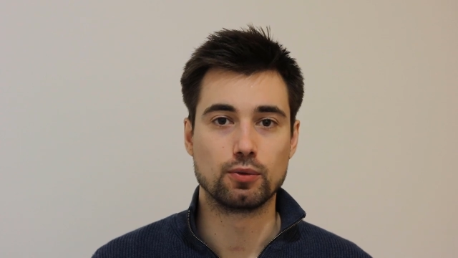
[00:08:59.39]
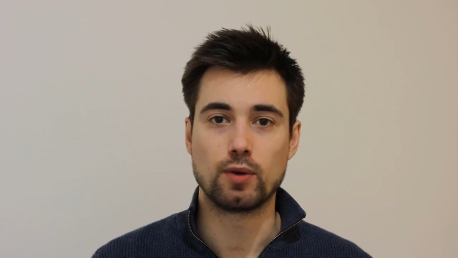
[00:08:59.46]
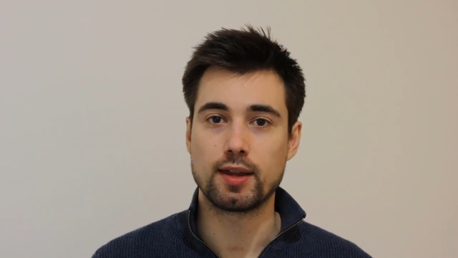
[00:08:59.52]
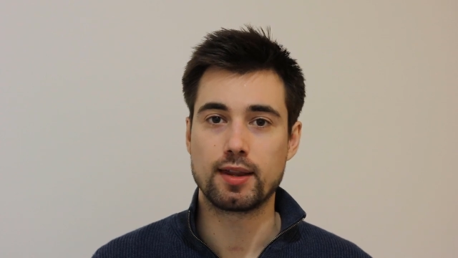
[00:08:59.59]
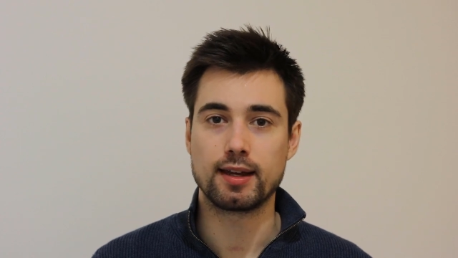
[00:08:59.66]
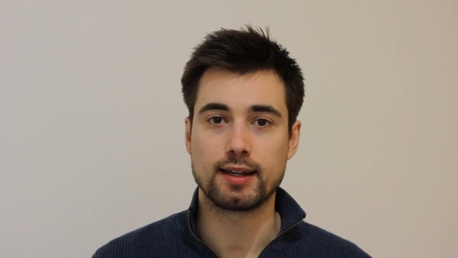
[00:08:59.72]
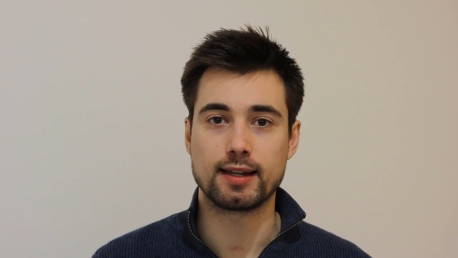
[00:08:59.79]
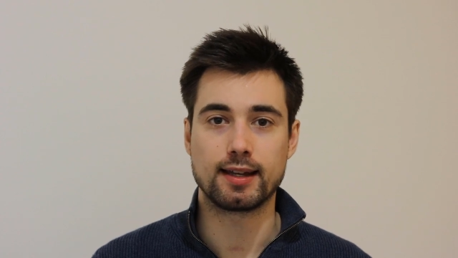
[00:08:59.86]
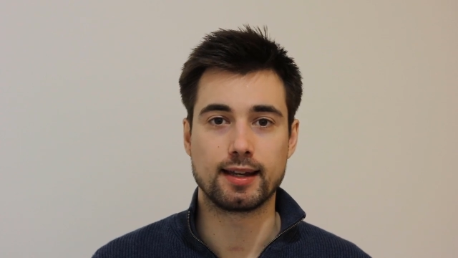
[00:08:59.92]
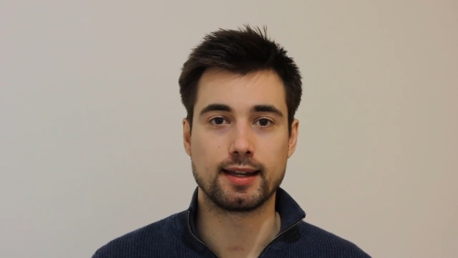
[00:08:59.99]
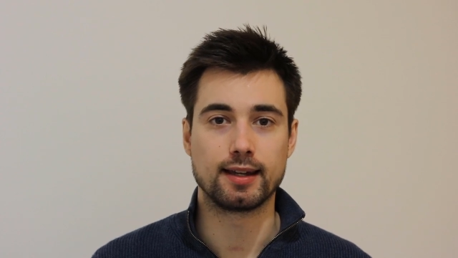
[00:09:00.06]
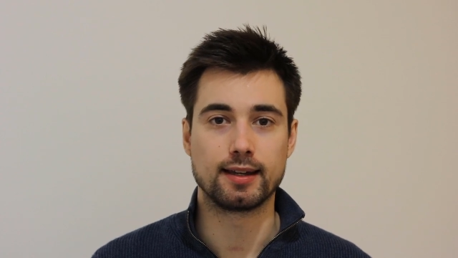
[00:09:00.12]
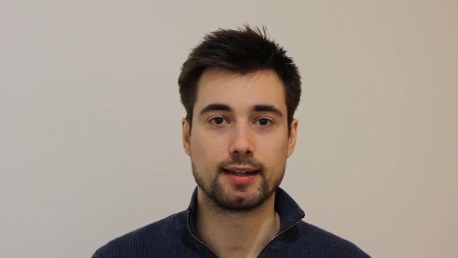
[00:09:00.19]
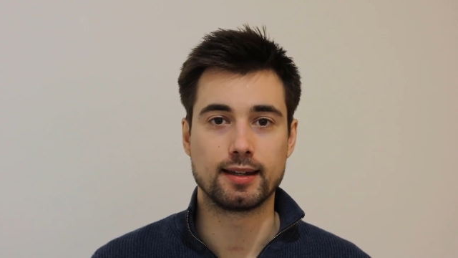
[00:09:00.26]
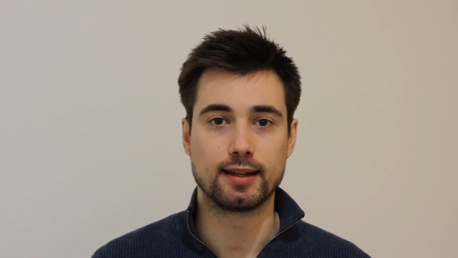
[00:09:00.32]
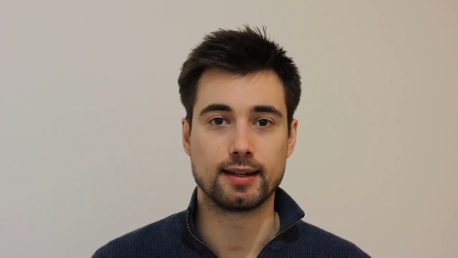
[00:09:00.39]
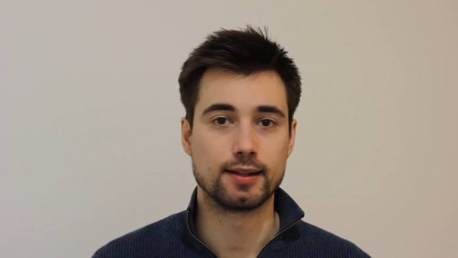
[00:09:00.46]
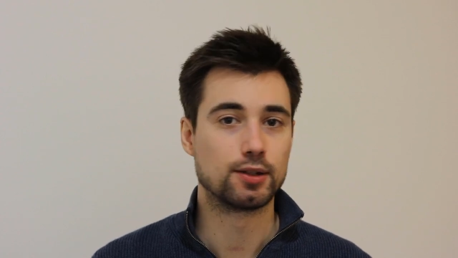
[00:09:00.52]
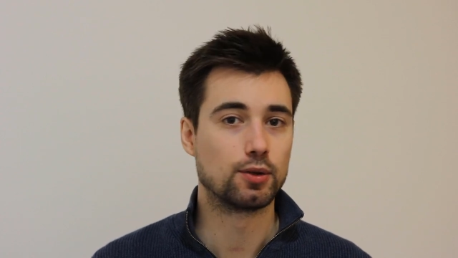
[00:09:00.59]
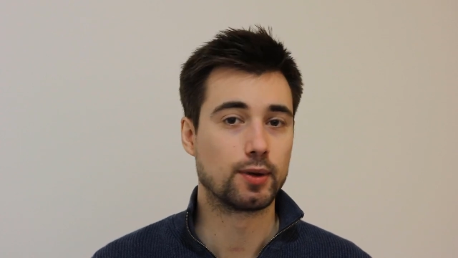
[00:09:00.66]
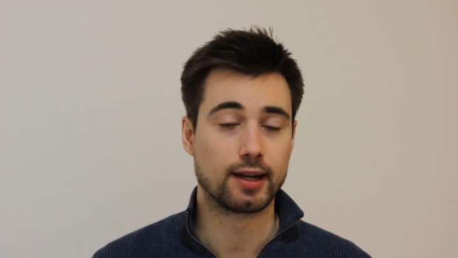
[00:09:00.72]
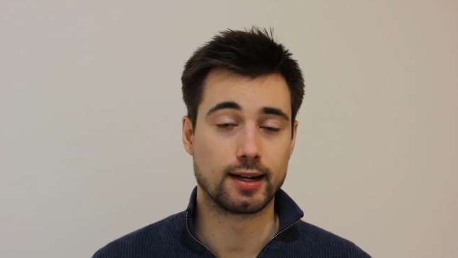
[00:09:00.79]
whether he is
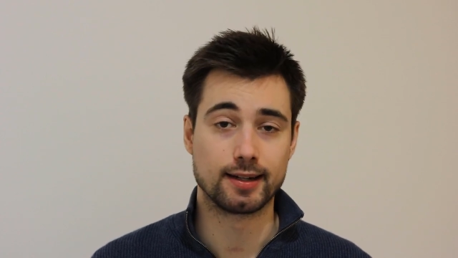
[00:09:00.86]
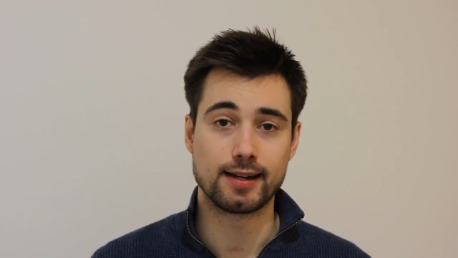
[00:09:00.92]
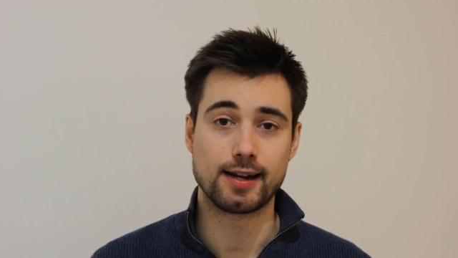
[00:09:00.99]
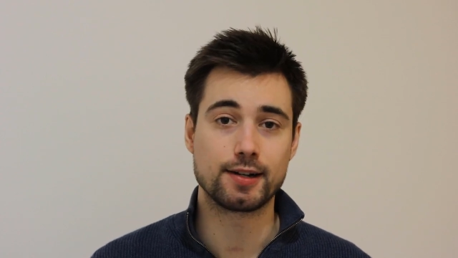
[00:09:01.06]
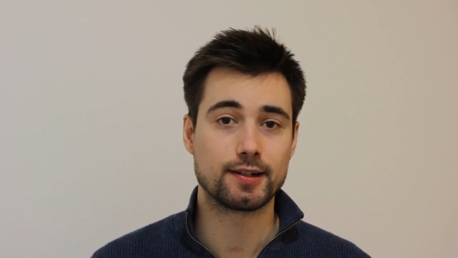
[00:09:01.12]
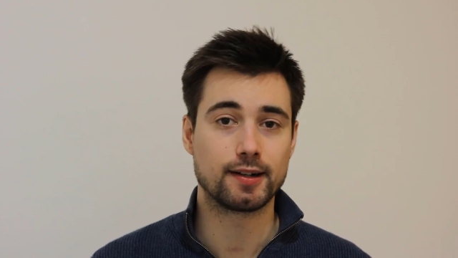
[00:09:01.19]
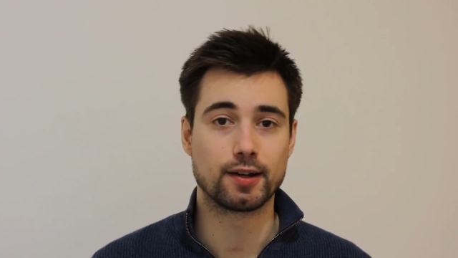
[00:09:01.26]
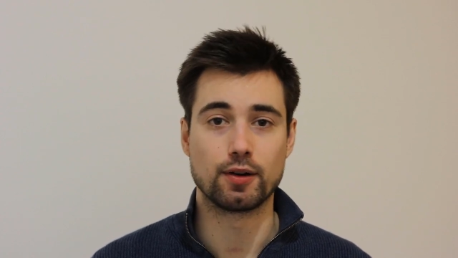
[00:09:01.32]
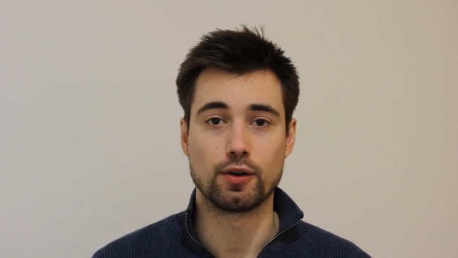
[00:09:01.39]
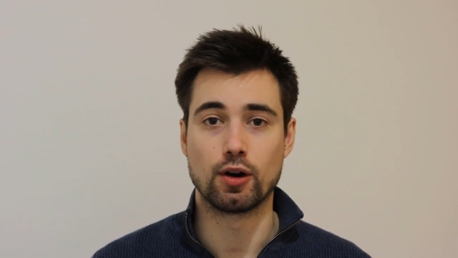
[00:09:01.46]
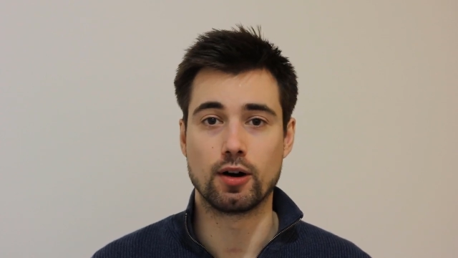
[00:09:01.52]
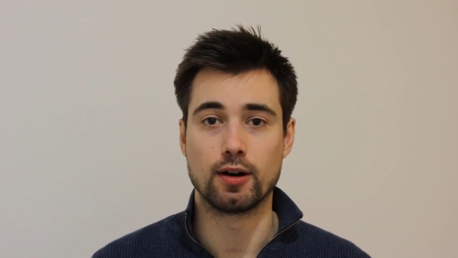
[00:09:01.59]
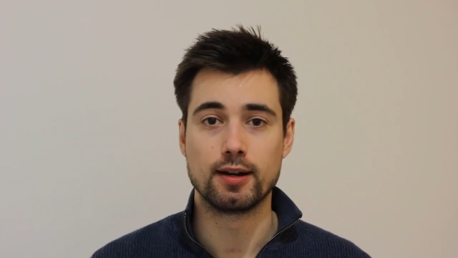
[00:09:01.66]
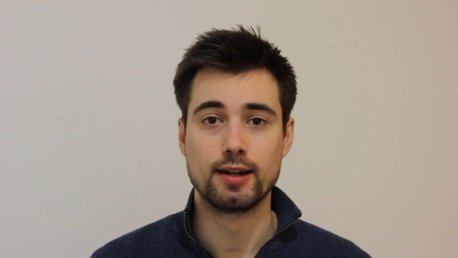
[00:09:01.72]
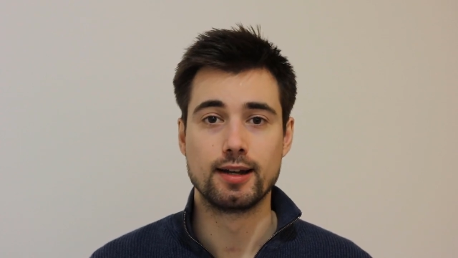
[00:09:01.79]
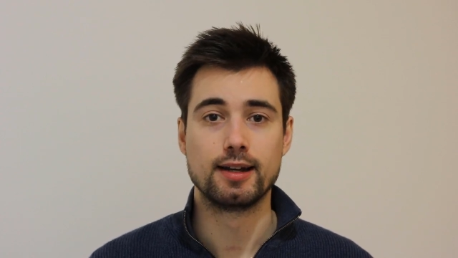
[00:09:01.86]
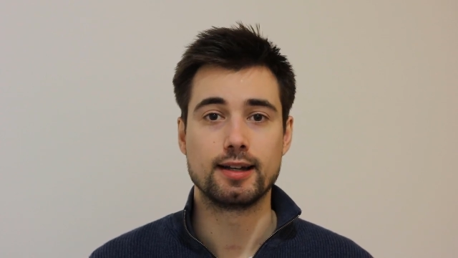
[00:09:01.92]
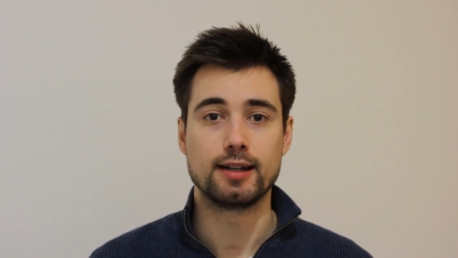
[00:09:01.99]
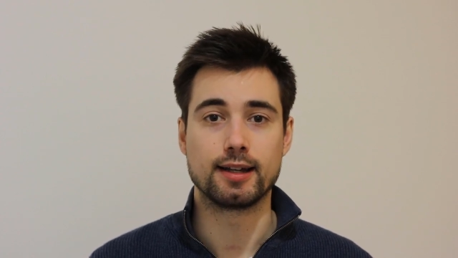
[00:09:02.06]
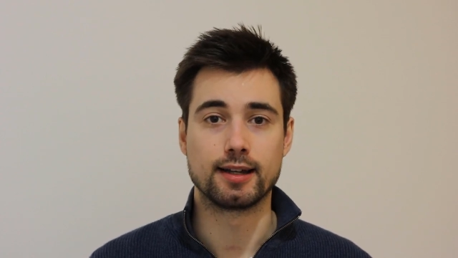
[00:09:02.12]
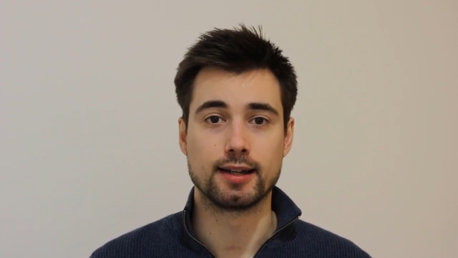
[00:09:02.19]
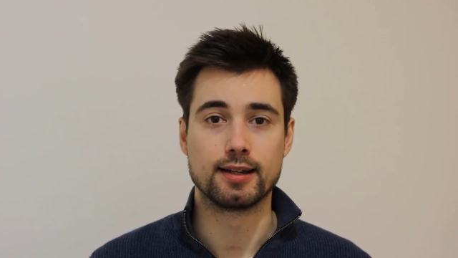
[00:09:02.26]
doing it intentionally or not,
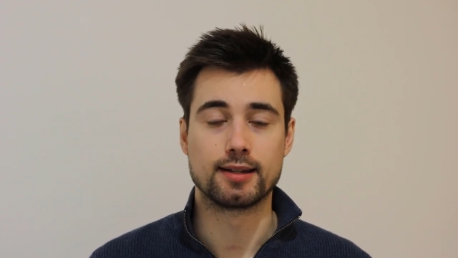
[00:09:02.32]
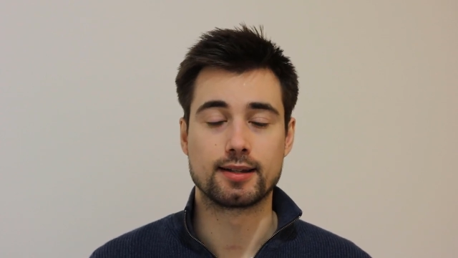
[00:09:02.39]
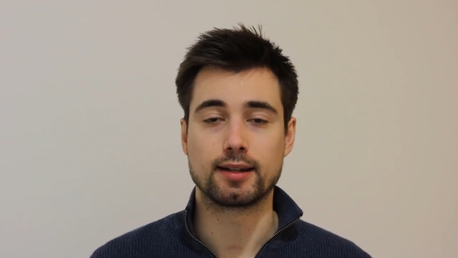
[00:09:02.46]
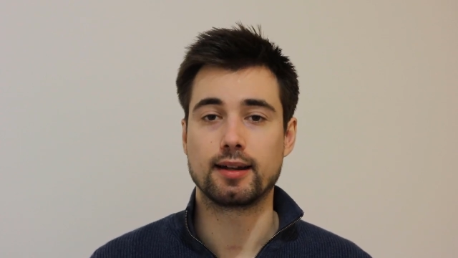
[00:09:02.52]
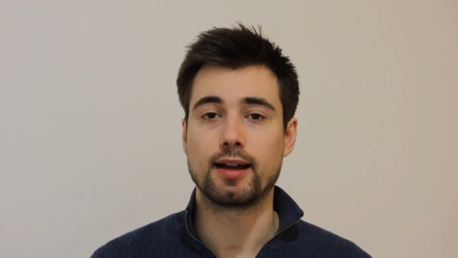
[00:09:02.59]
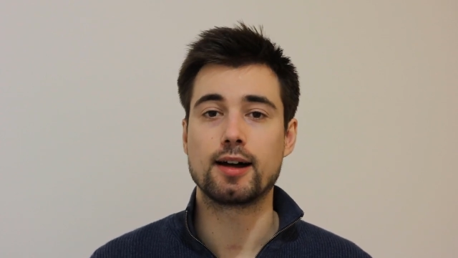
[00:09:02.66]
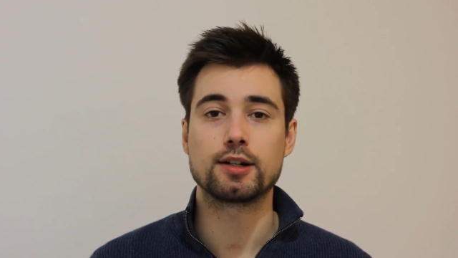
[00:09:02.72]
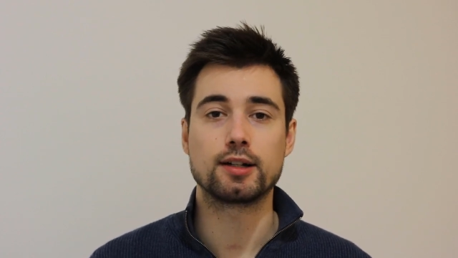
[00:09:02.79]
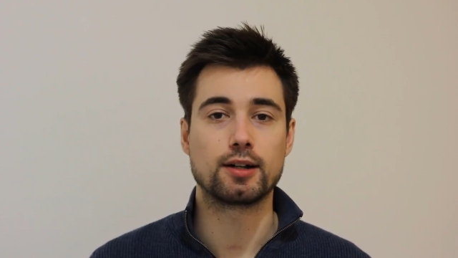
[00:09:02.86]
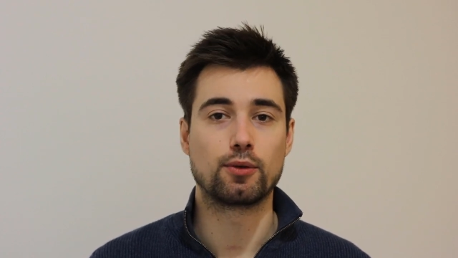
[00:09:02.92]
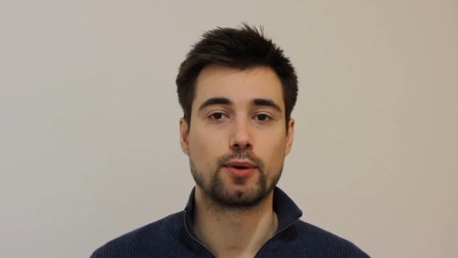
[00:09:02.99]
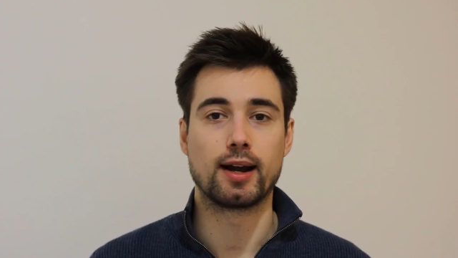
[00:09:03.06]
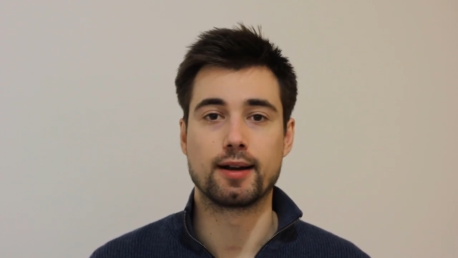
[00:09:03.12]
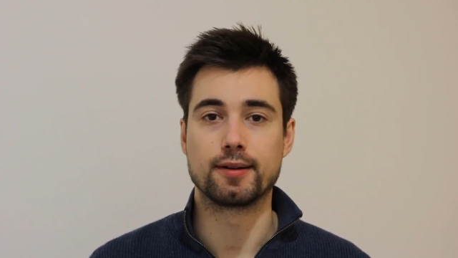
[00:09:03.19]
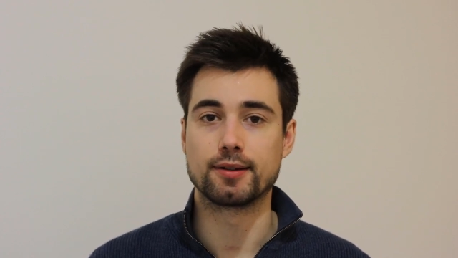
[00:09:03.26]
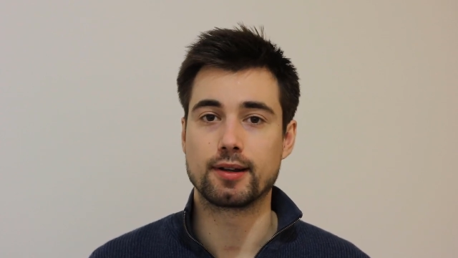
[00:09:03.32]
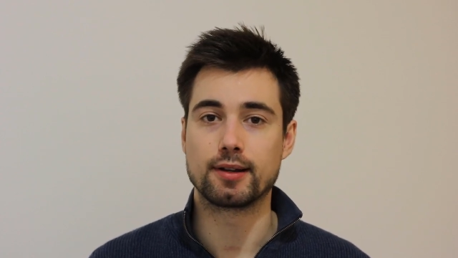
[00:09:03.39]
is largely around